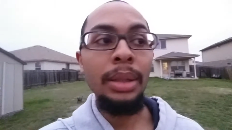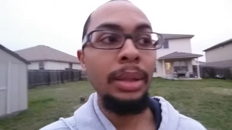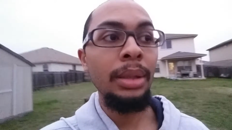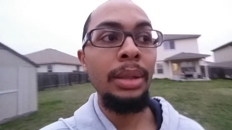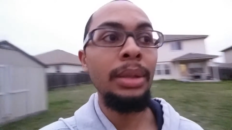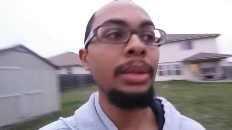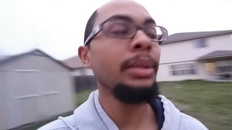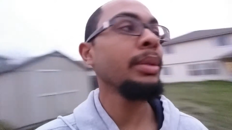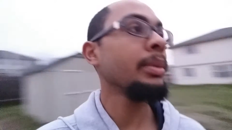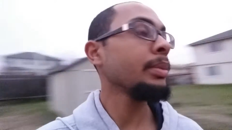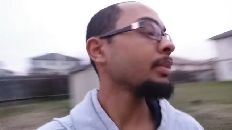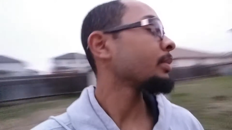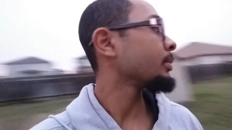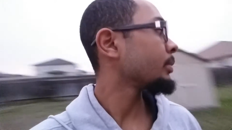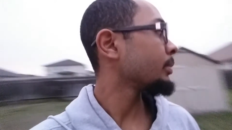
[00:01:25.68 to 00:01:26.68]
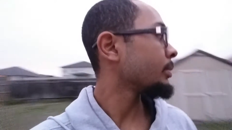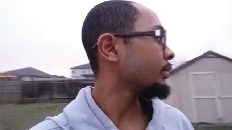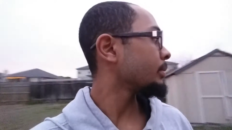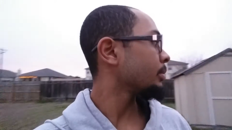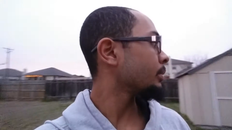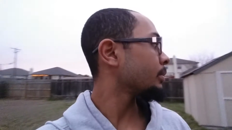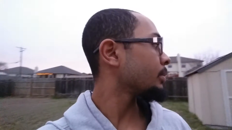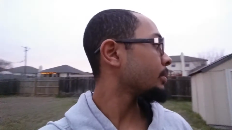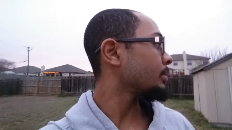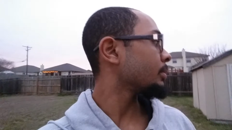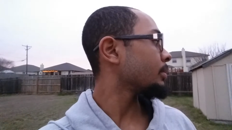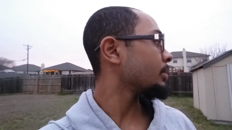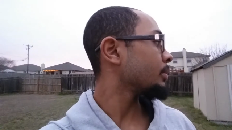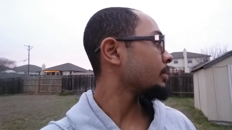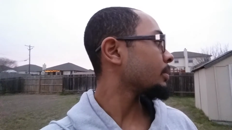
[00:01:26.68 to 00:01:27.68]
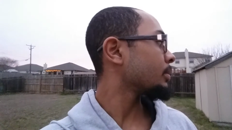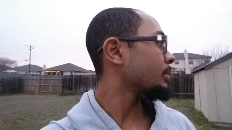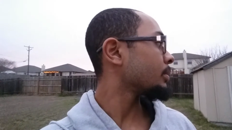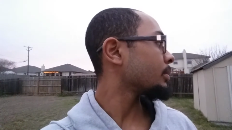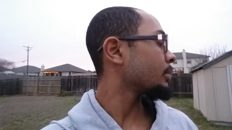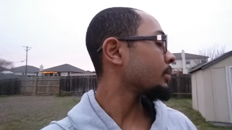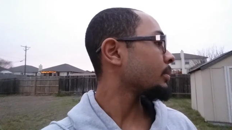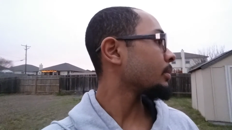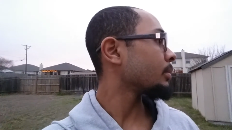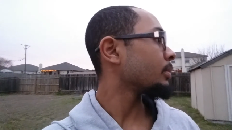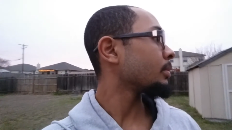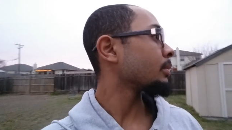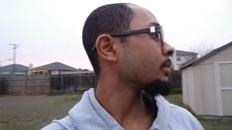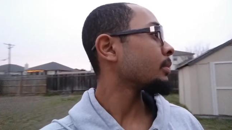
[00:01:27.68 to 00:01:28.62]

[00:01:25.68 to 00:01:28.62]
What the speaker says: (no one is talking)